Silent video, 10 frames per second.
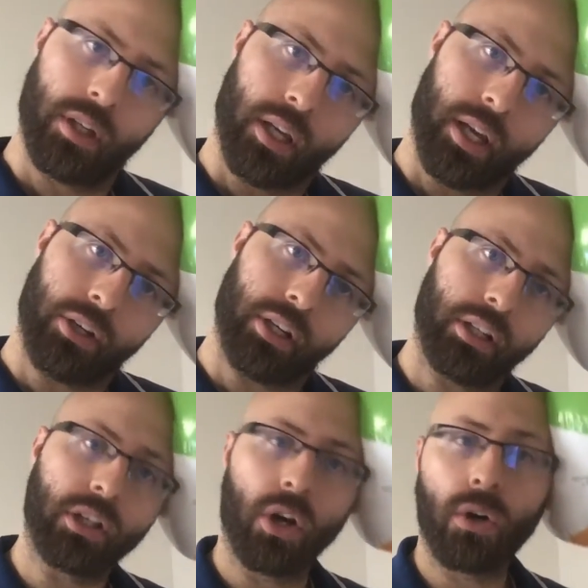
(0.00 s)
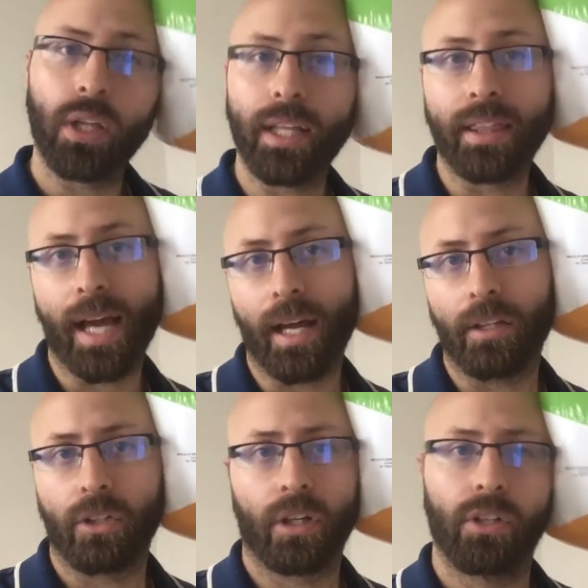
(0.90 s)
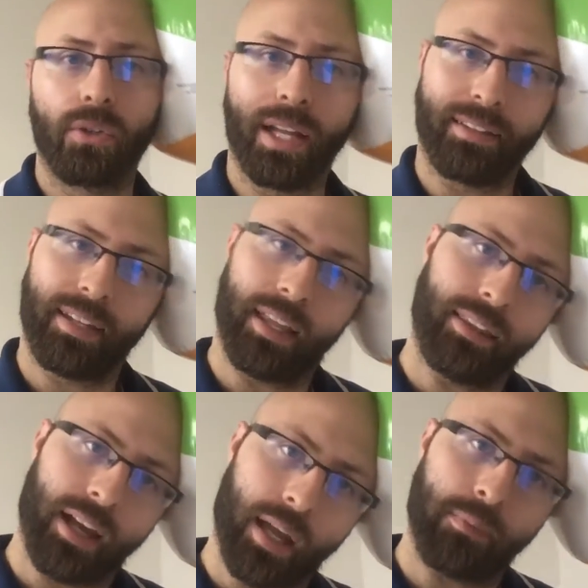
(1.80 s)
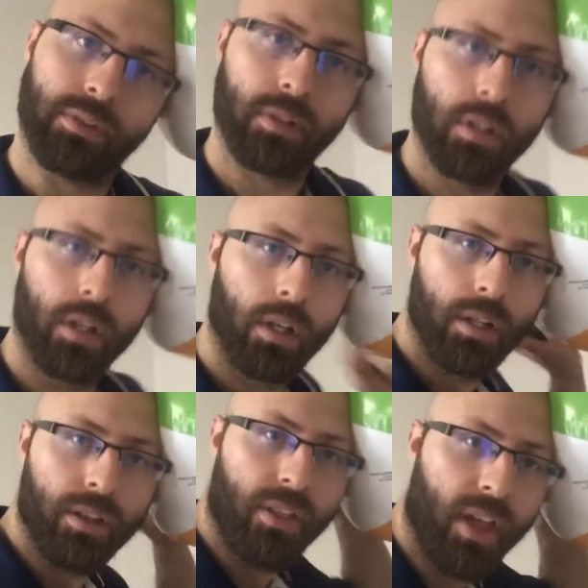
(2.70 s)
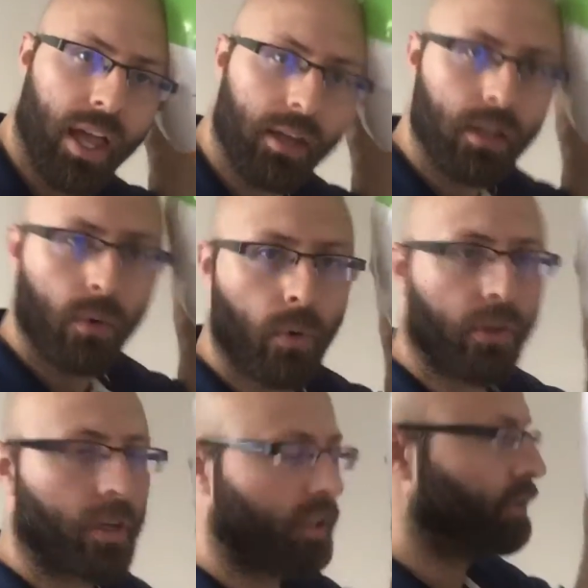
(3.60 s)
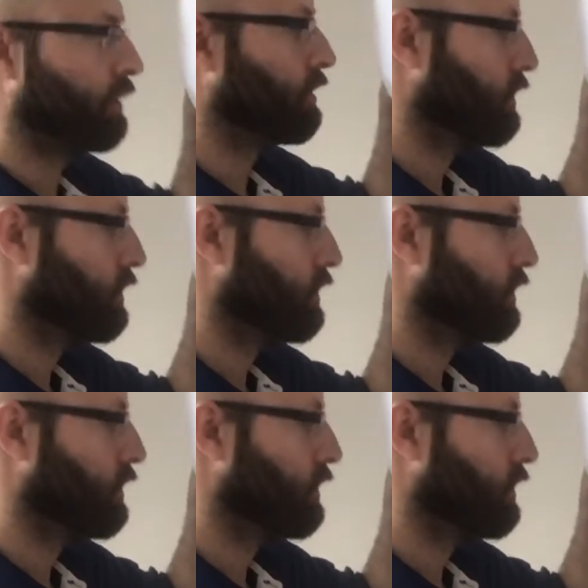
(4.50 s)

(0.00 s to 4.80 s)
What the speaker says: and you're going to go like that. You're going to do that 10 times. Then what you're going to do